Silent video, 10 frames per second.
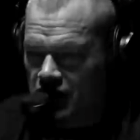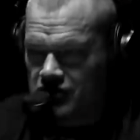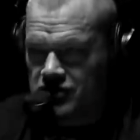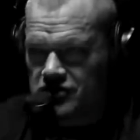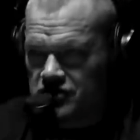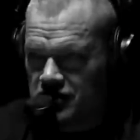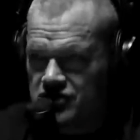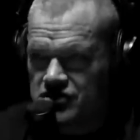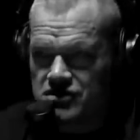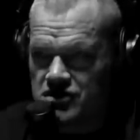not, not just,
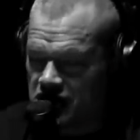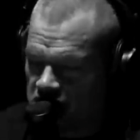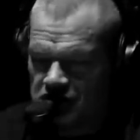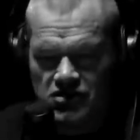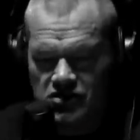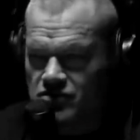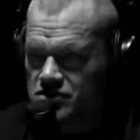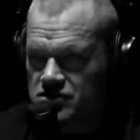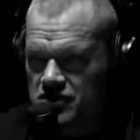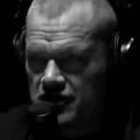neglect just but you know
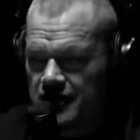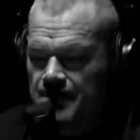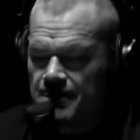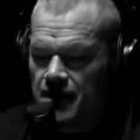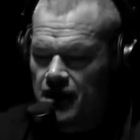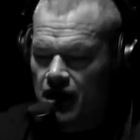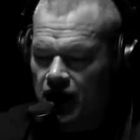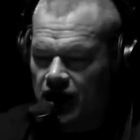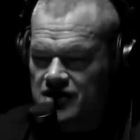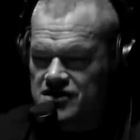yeah yeah
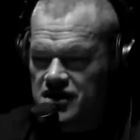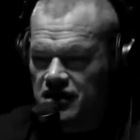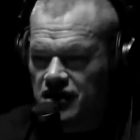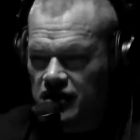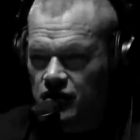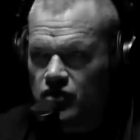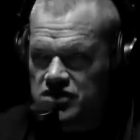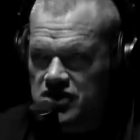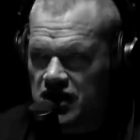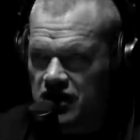and i said it
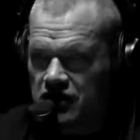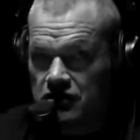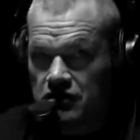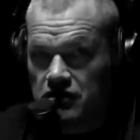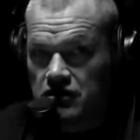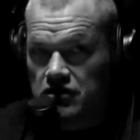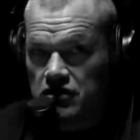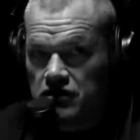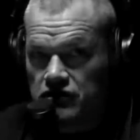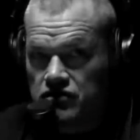would take
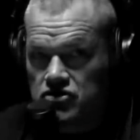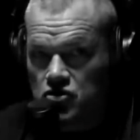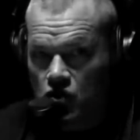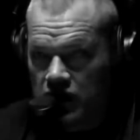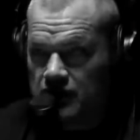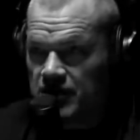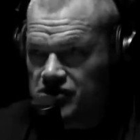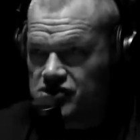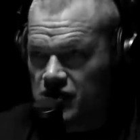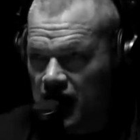20
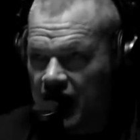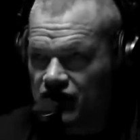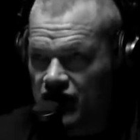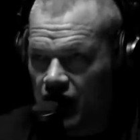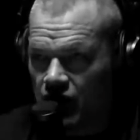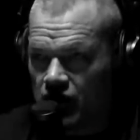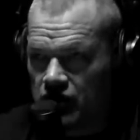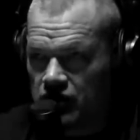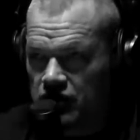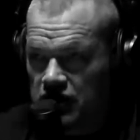minutes to a half an hour
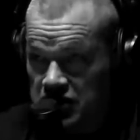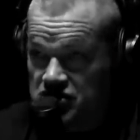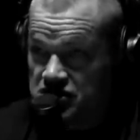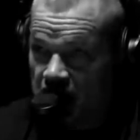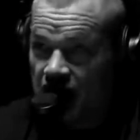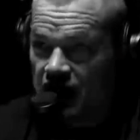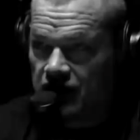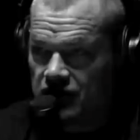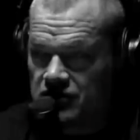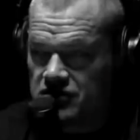each day
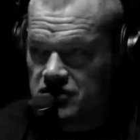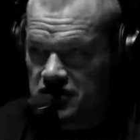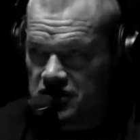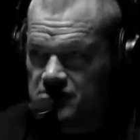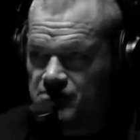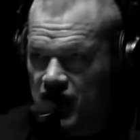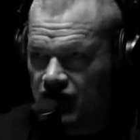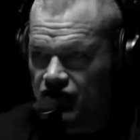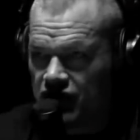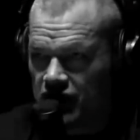to keep
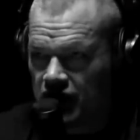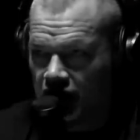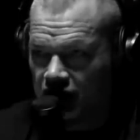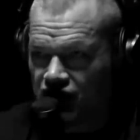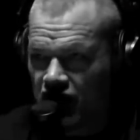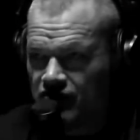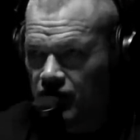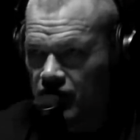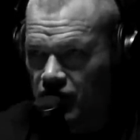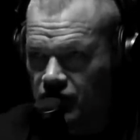that thing at a
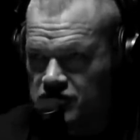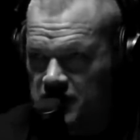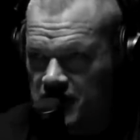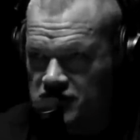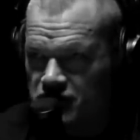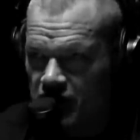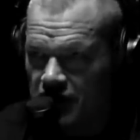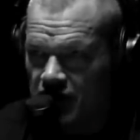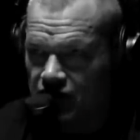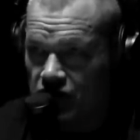5.0 inspection ready
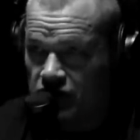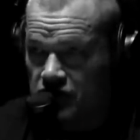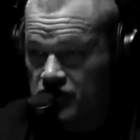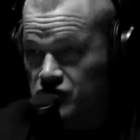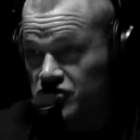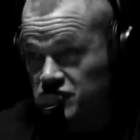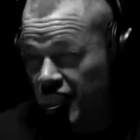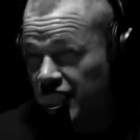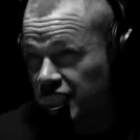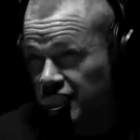level. Because yeah. what you
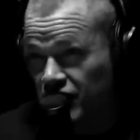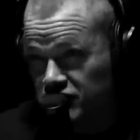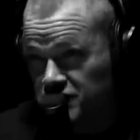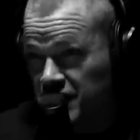got to get in there is